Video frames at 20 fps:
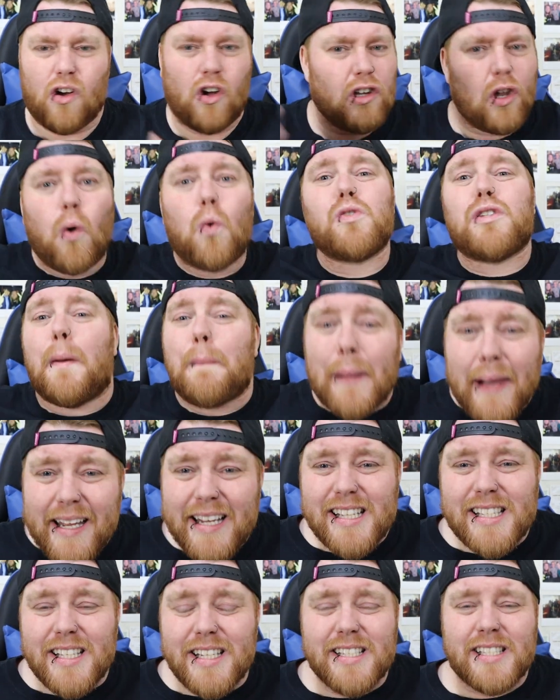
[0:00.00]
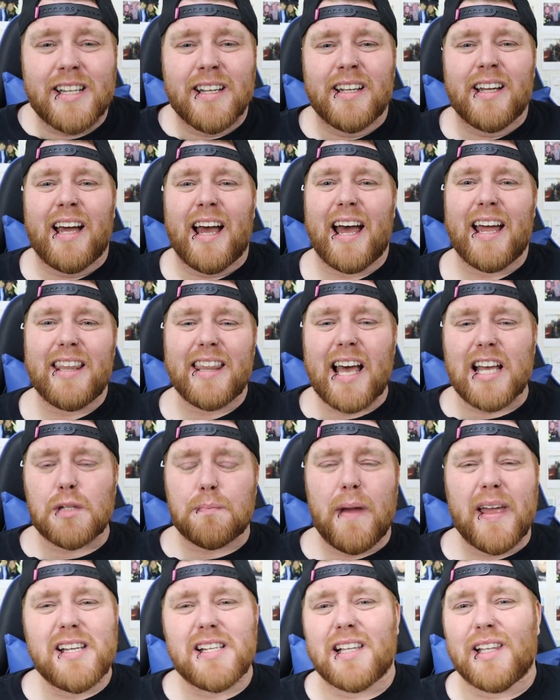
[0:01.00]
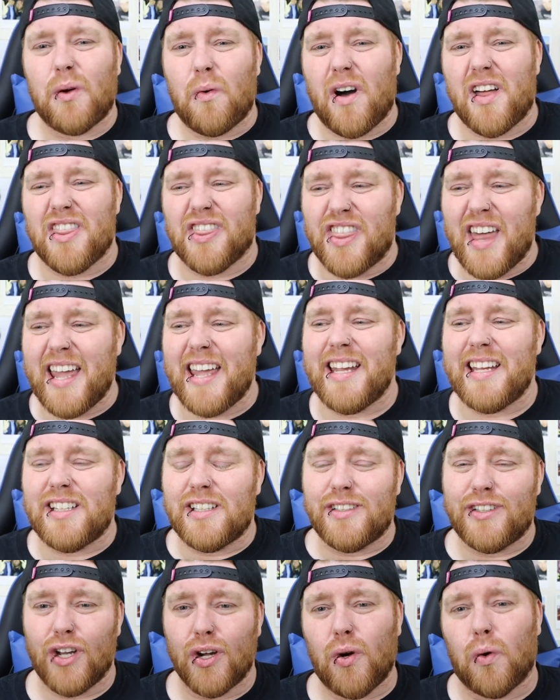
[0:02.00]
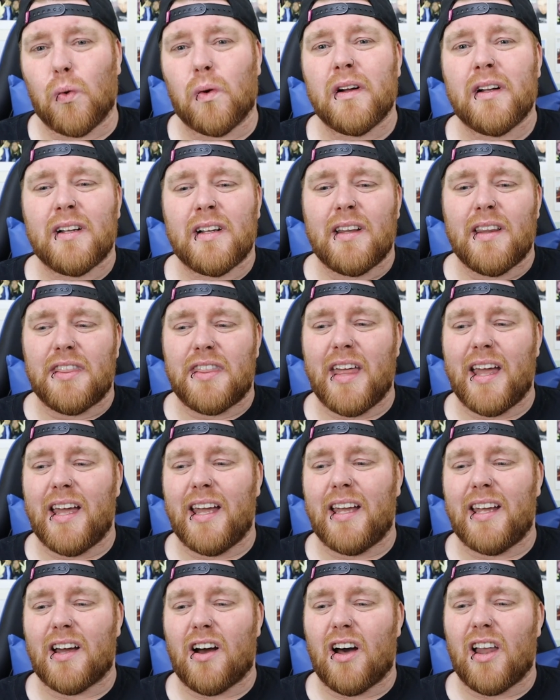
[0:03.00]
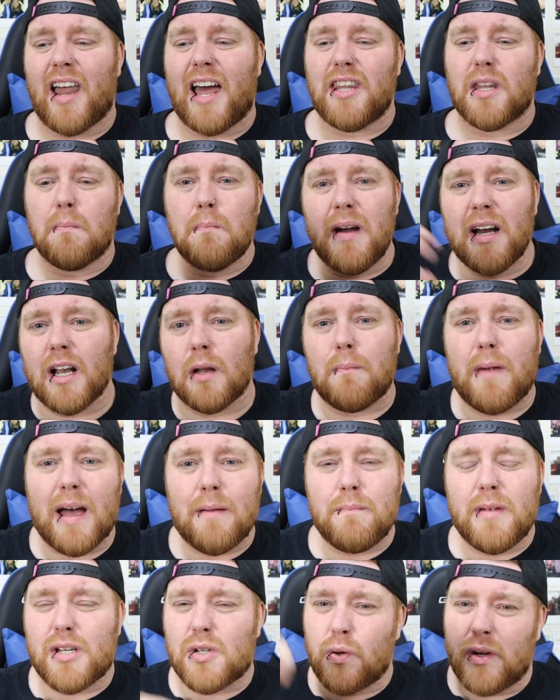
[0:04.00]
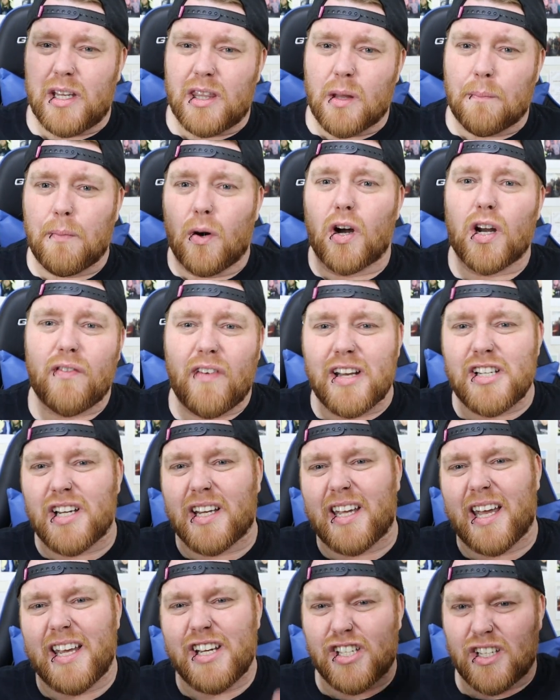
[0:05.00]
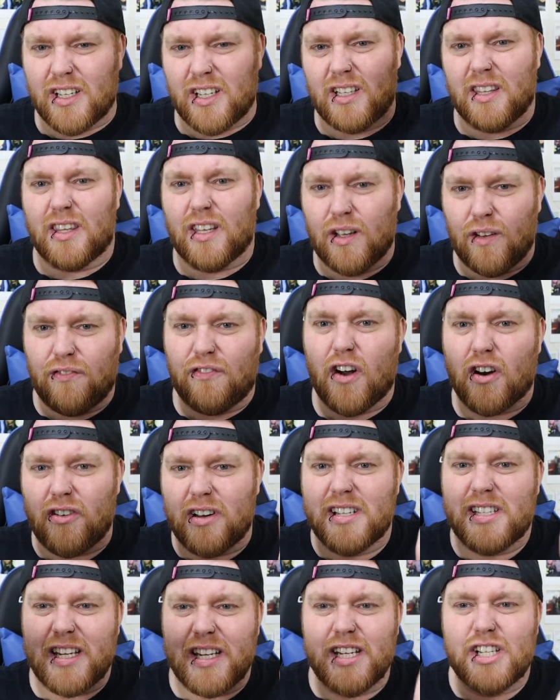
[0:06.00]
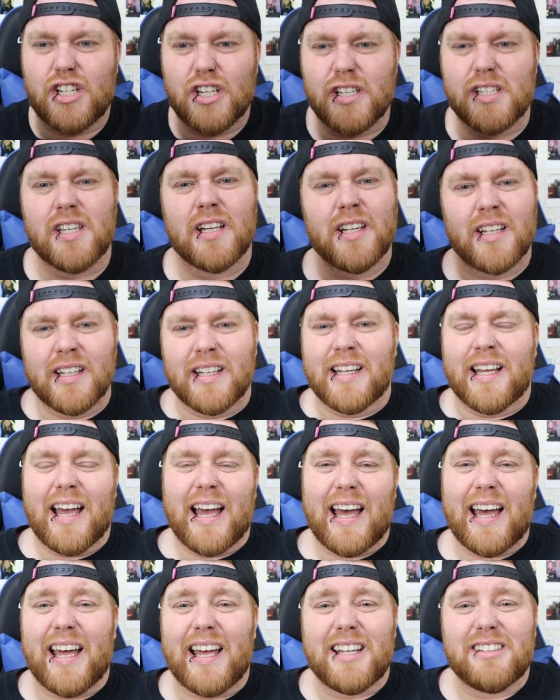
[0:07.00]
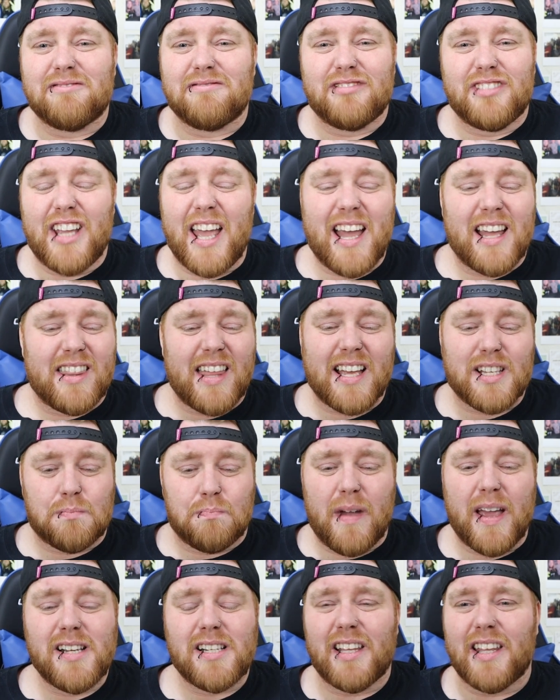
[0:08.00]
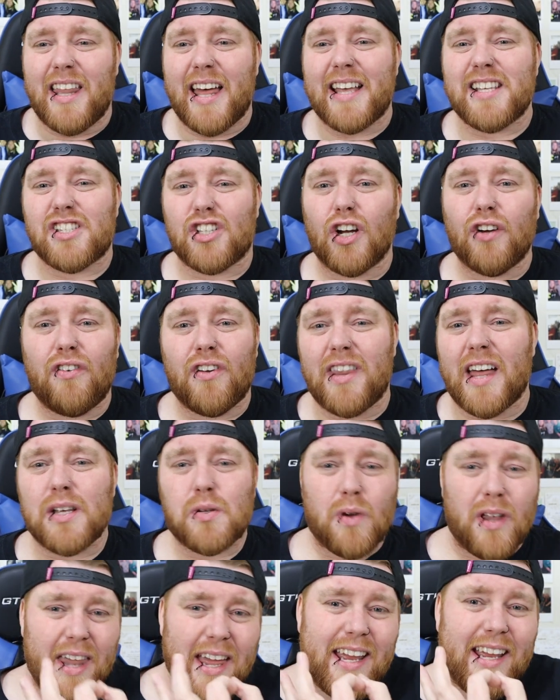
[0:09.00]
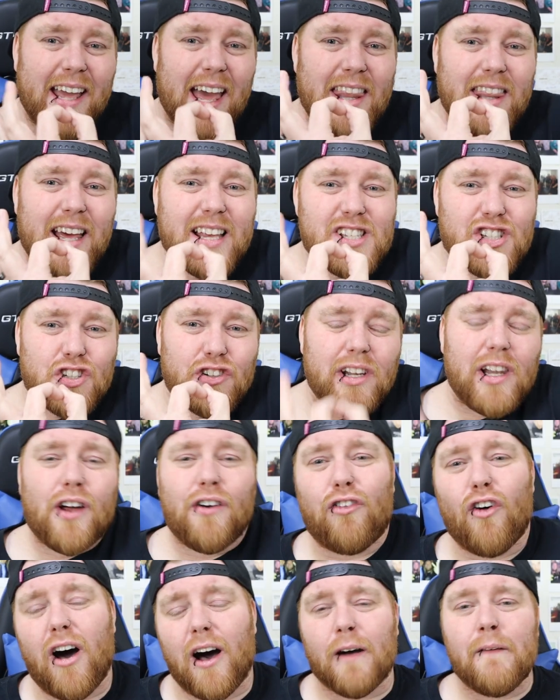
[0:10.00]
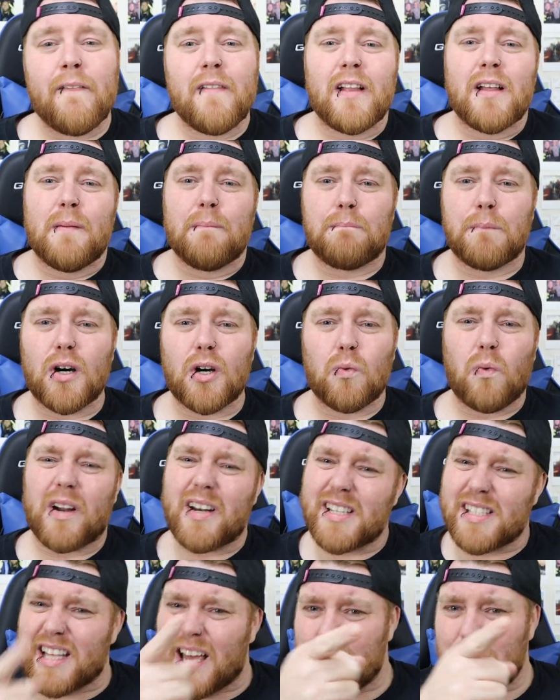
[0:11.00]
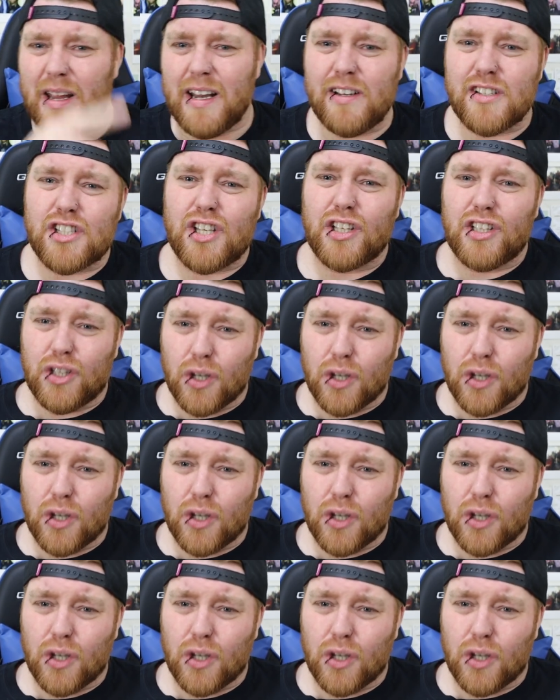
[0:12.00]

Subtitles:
Loads of places. And that's basically what they do. They are like the middleman between the board of education and the foreign teachers. And yeah, that's basically their stuff and that's what they get that skrilla for. But what does that mean to